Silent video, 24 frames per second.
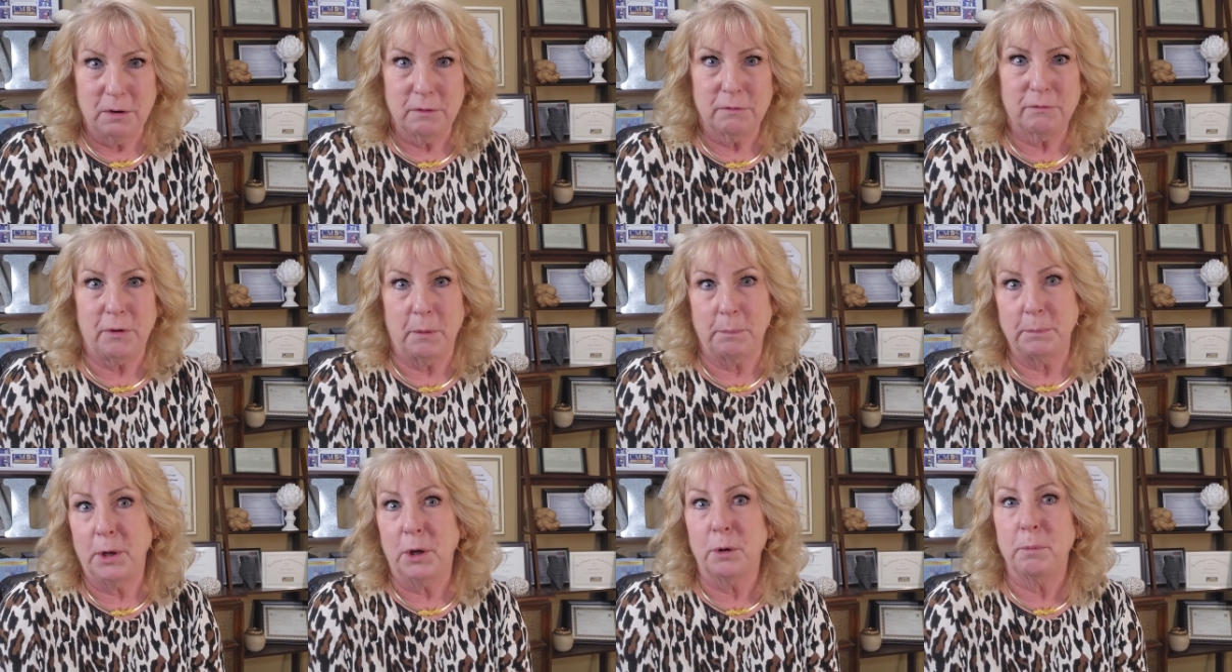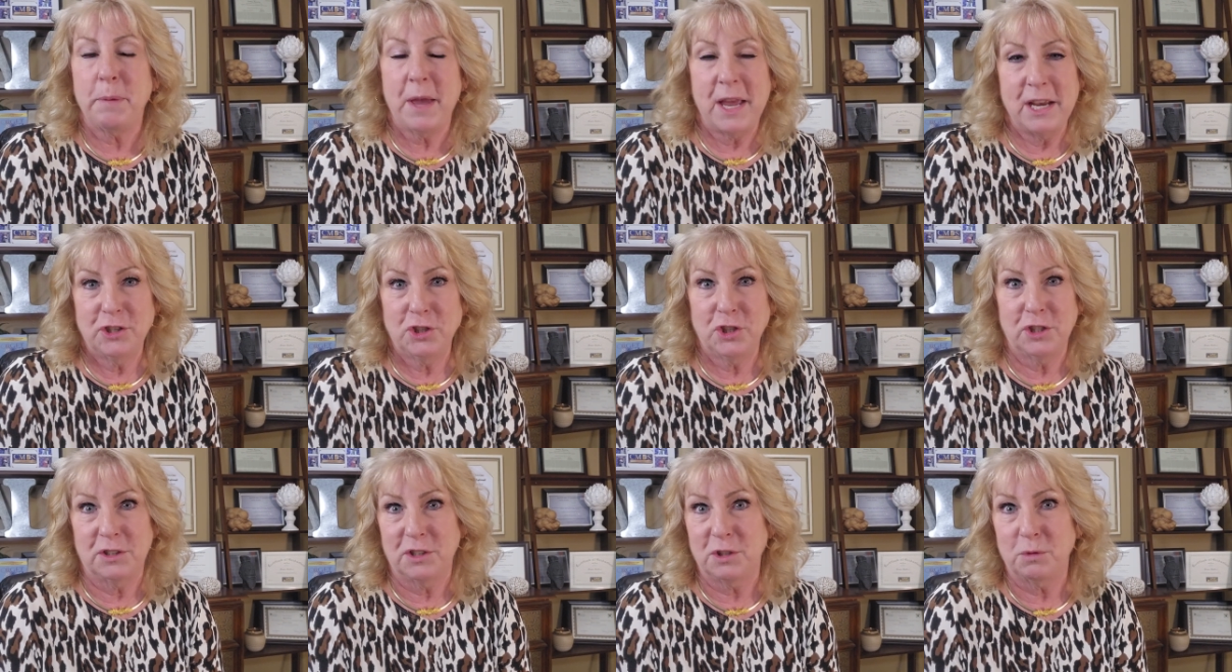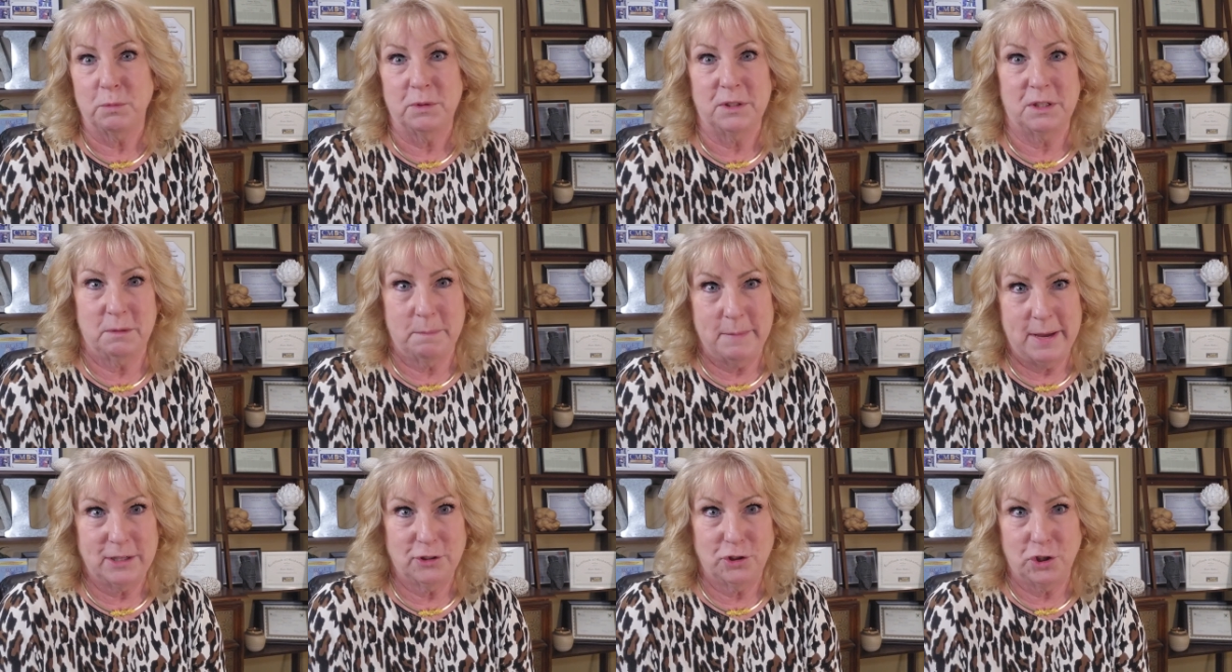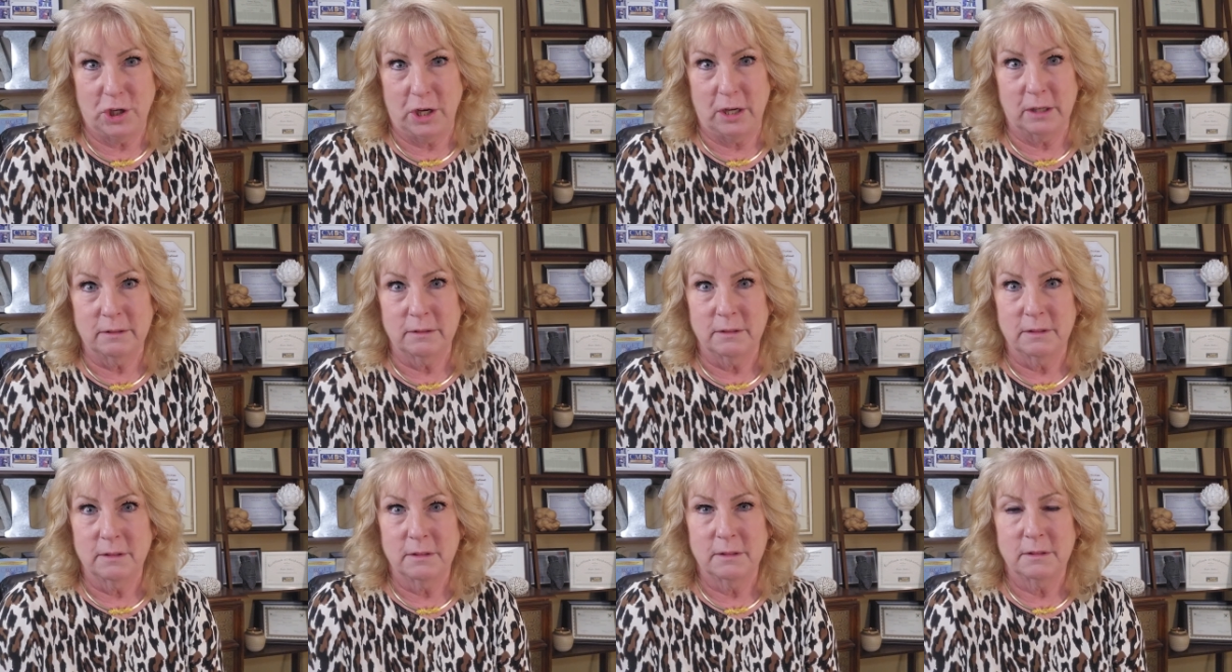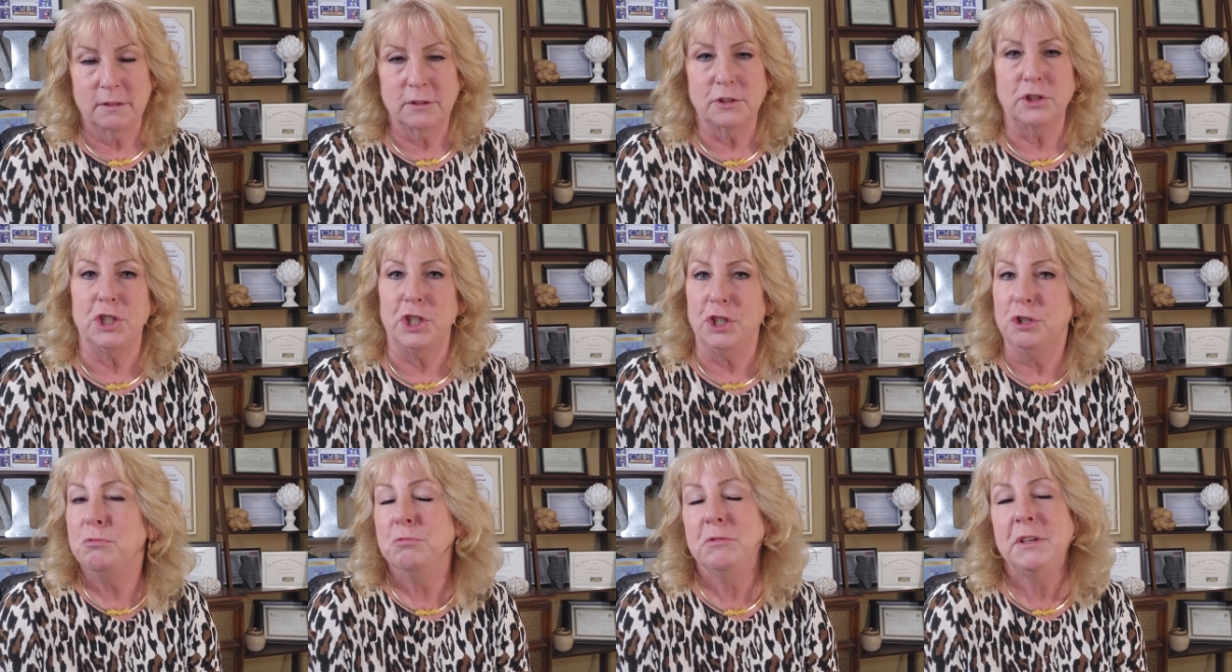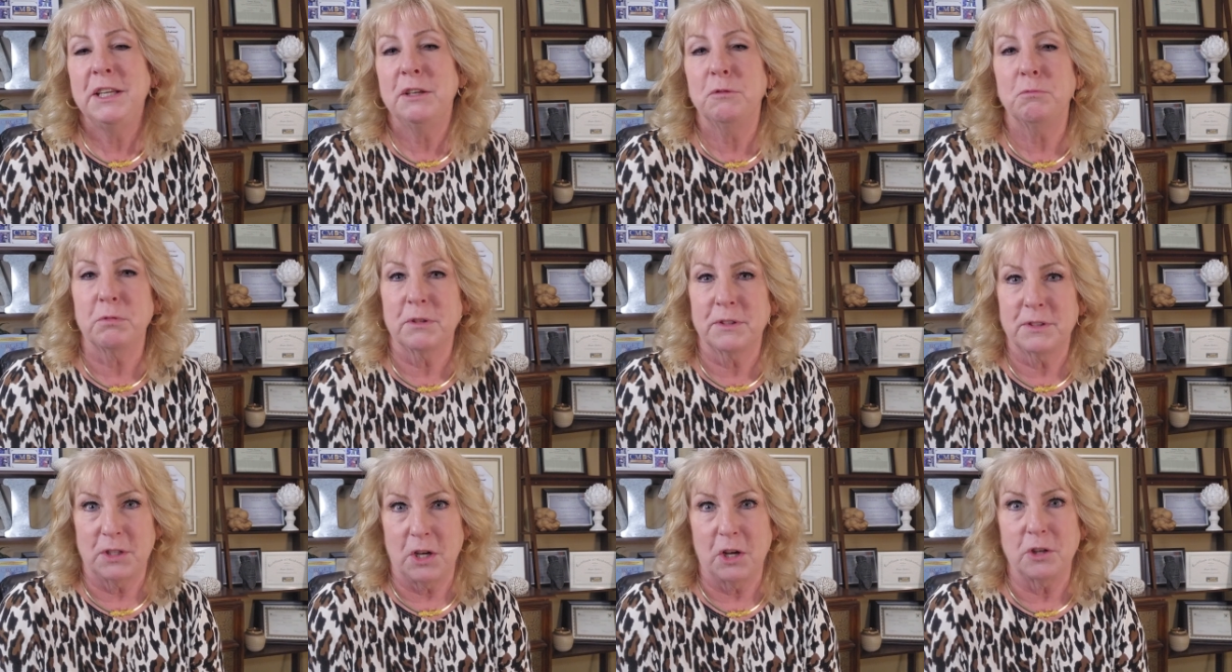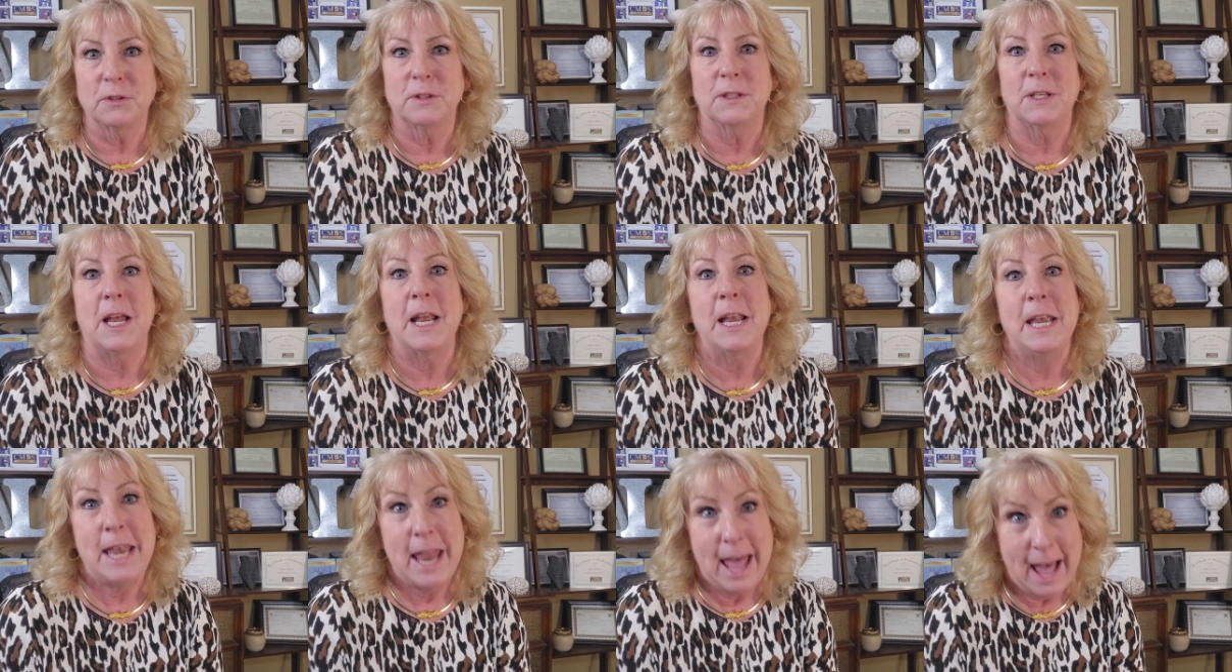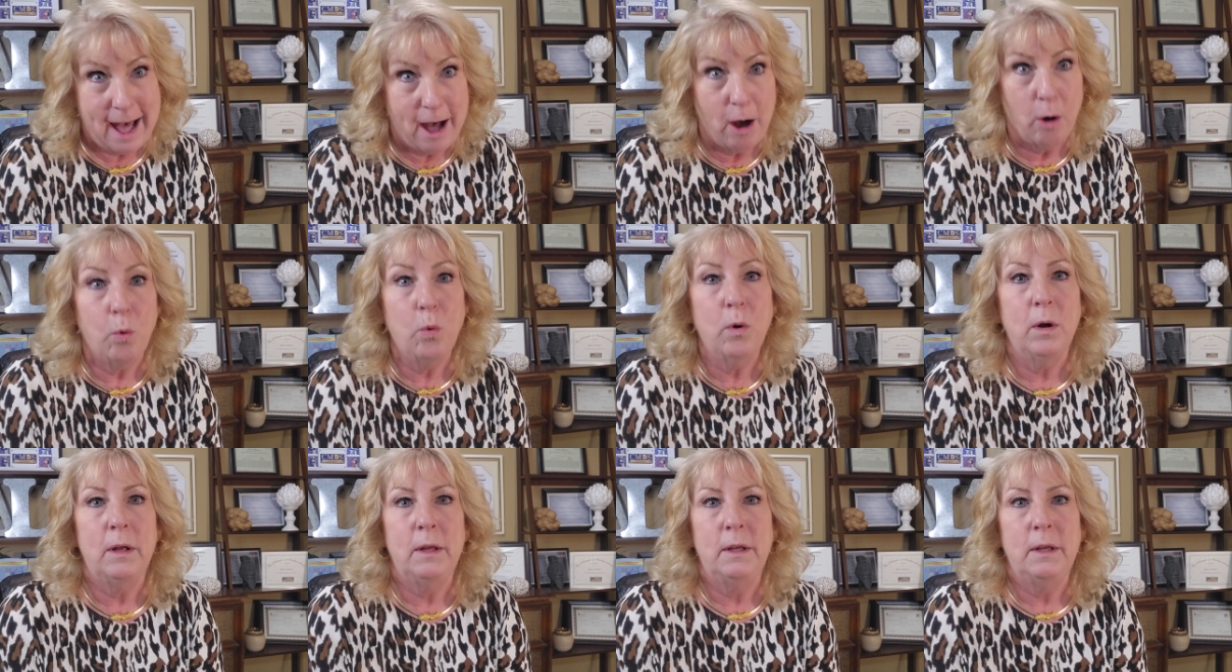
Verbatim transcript: from your patients with dementia? Do you need results now?